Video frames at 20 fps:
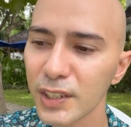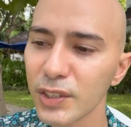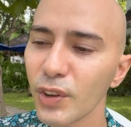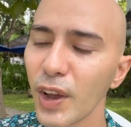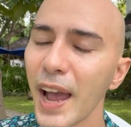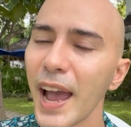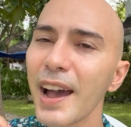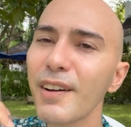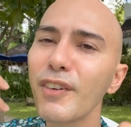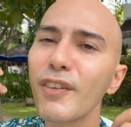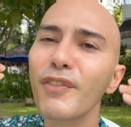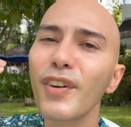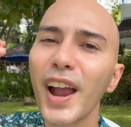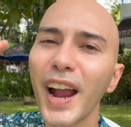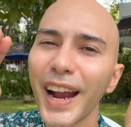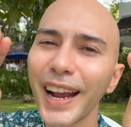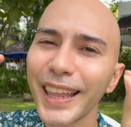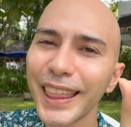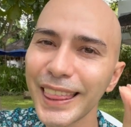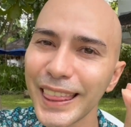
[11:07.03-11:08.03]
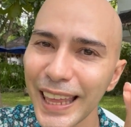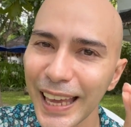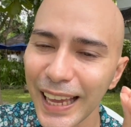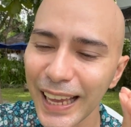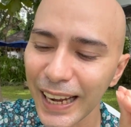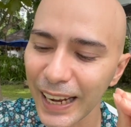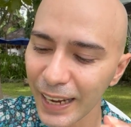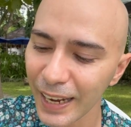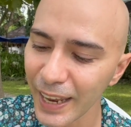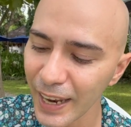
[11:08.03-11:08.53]
So I have a very thick
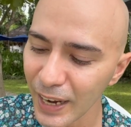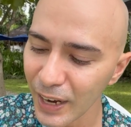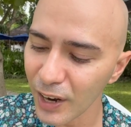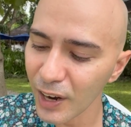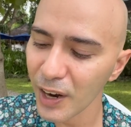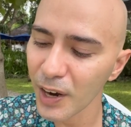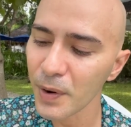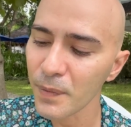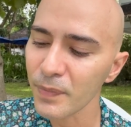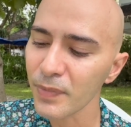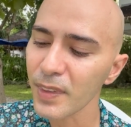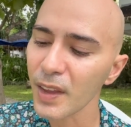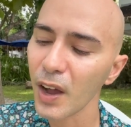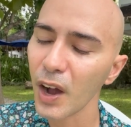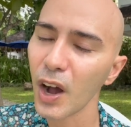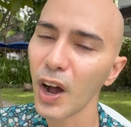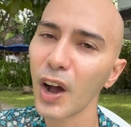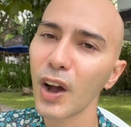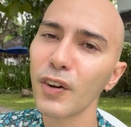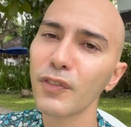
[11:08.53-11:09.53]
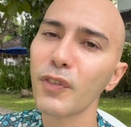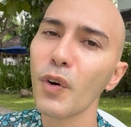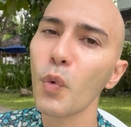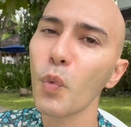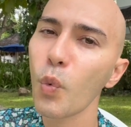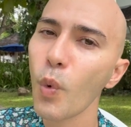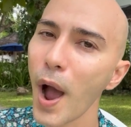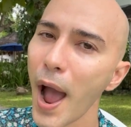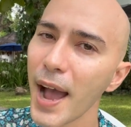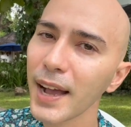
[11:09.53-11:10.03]
layer of
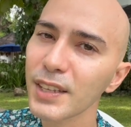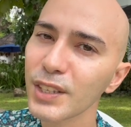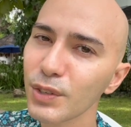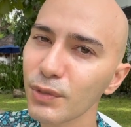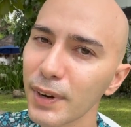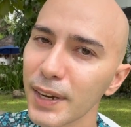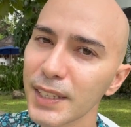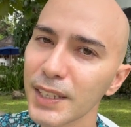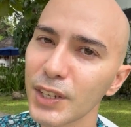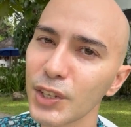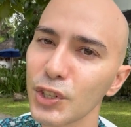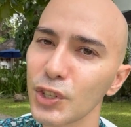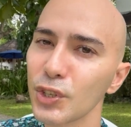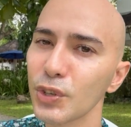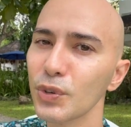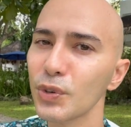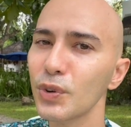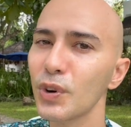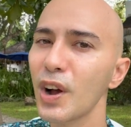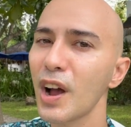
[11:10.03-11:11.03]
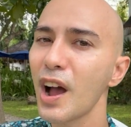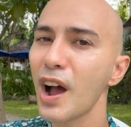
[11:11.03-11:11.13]
wax residue